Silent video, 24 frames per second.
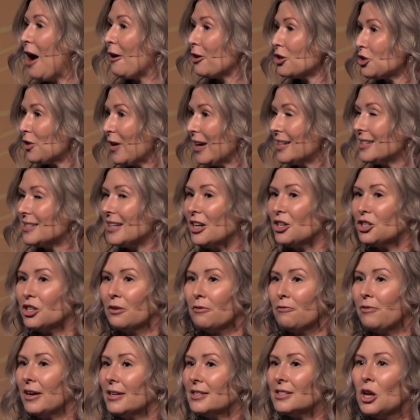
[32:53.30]
our
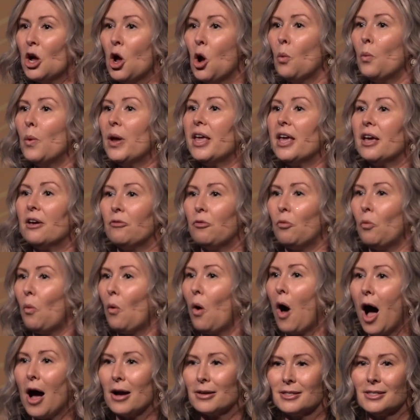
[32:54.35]
translation, friends, we have
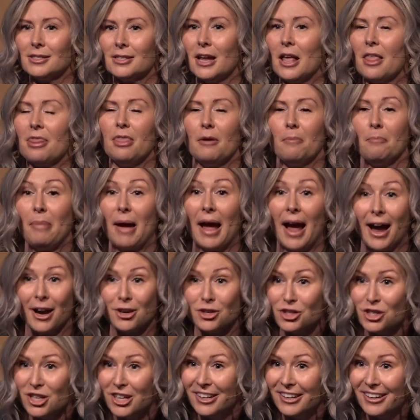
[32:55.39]
lost the
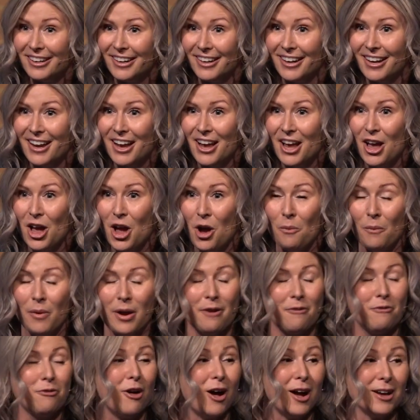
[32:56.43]
passion,
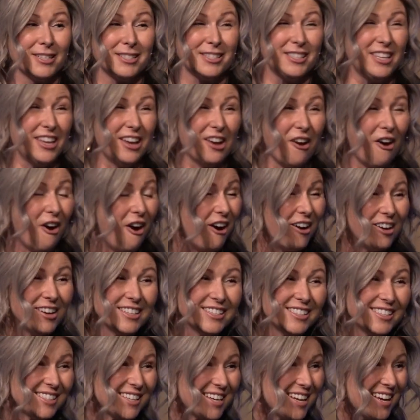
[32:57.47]
we have lost the
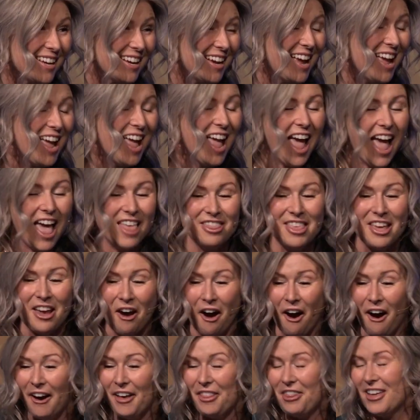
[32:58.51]
honesty, and the
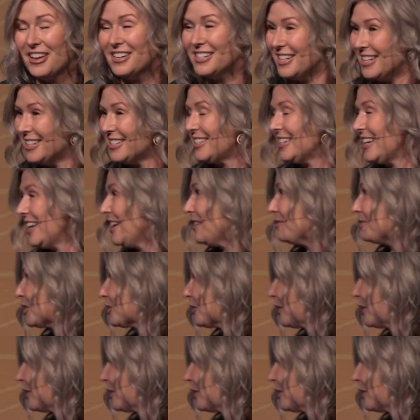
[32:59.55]
authenticity of